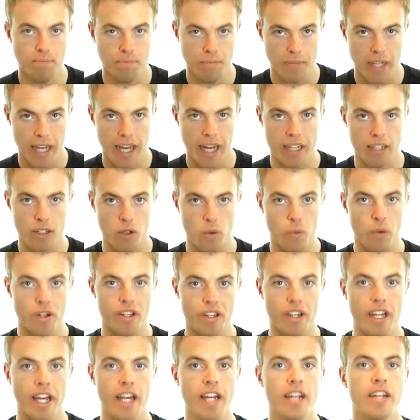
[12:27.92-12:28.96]
And
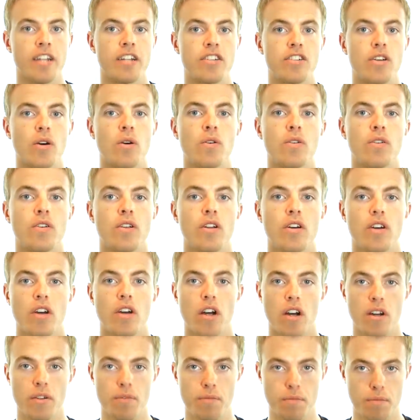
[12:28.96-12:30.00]
within its own
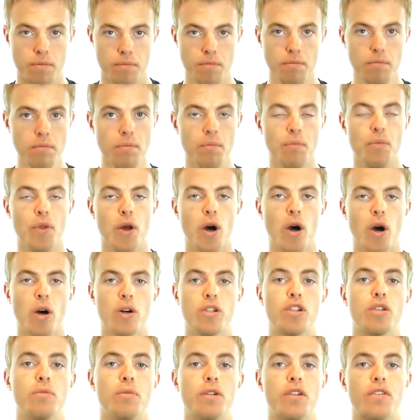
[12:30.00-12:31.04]

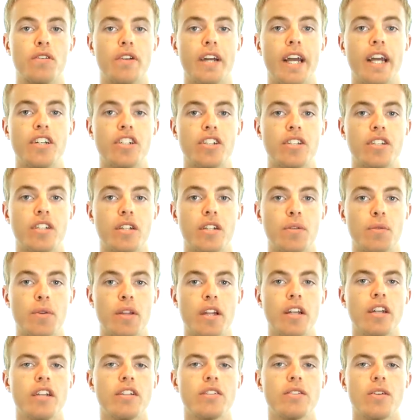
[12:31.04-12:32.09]
ultimate free agency,
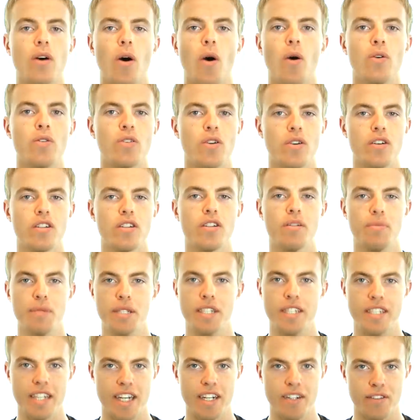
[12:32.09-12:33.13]
within its own ultimate
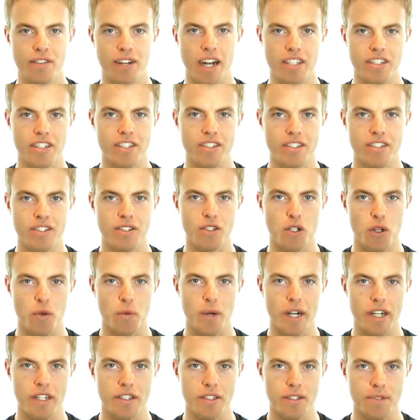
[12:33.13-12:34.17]
state of consciousness or
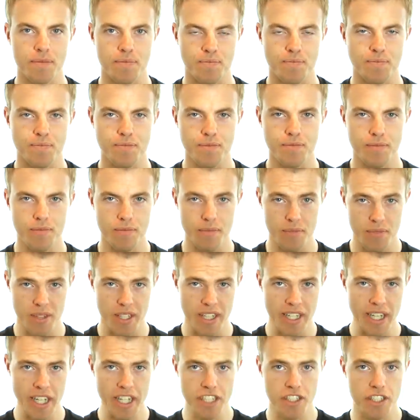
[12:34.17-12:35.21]
awareness,
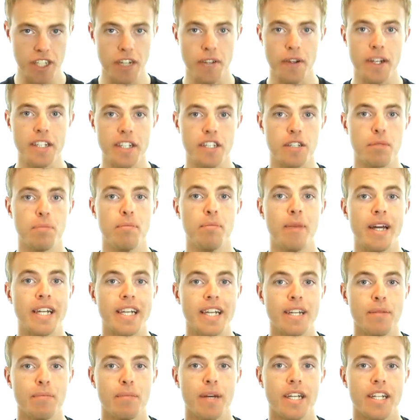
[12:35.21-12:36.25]
it generates
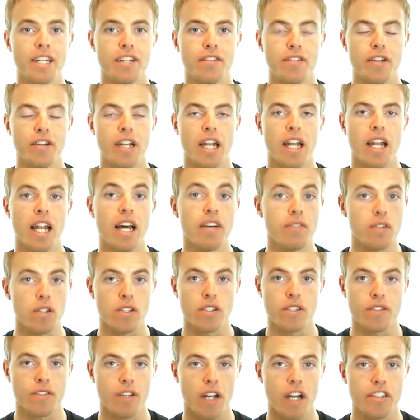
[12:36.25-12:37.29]
many, many different levels
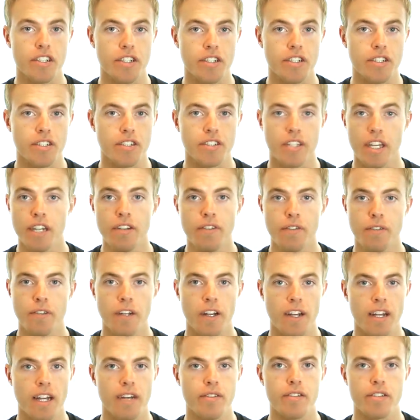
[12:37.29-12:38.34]
of consciousness,
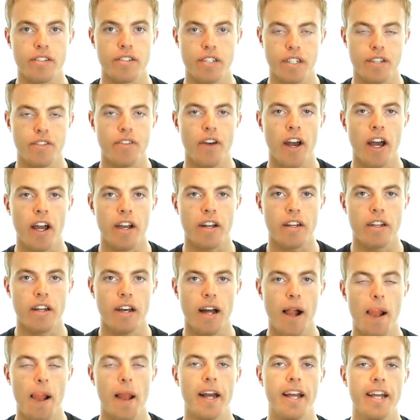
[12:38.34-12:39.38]
infinite levels, in fact,
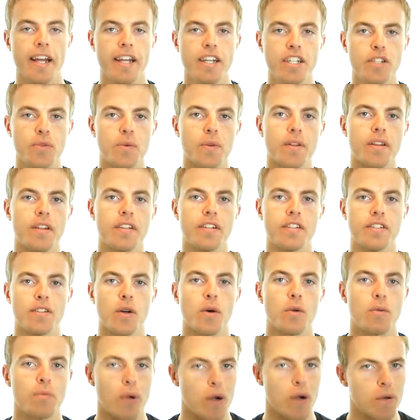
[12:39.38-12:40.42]
each with its
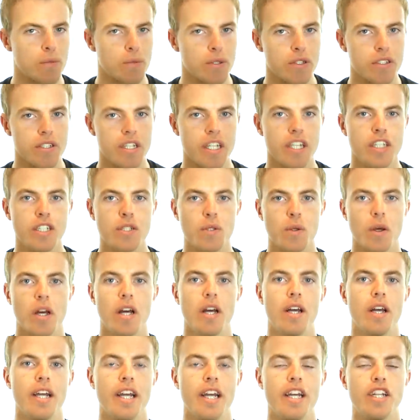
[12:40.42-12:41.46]
own purpose, each,
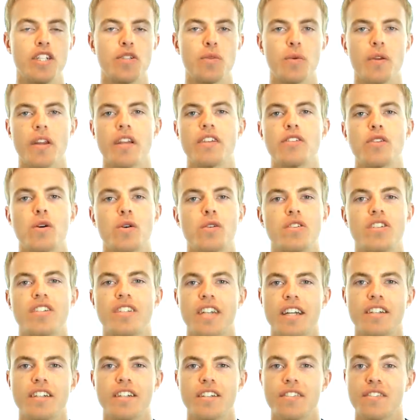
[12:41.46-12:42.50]
each with its own
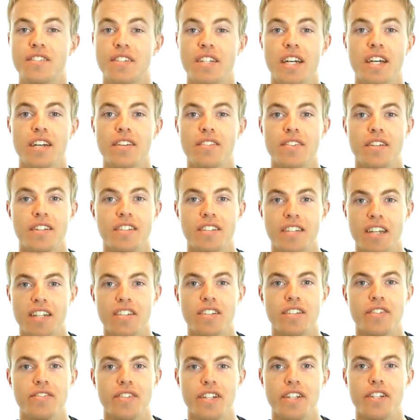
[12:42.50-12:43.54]
sense of self and sense
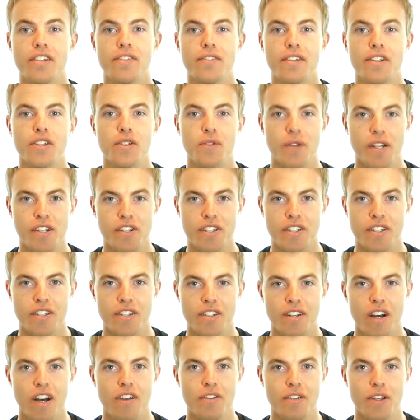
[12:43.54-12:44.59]
of individuation
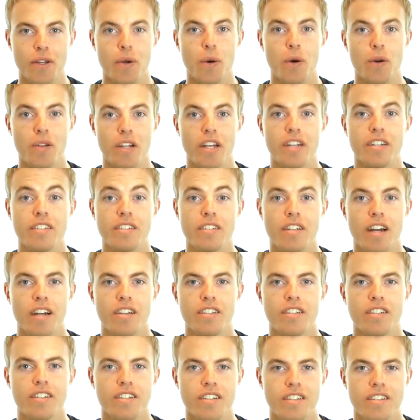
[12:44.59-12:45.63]
of the all that is
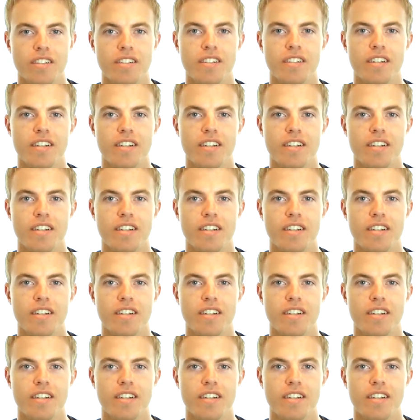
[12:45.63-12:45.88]
consciousness.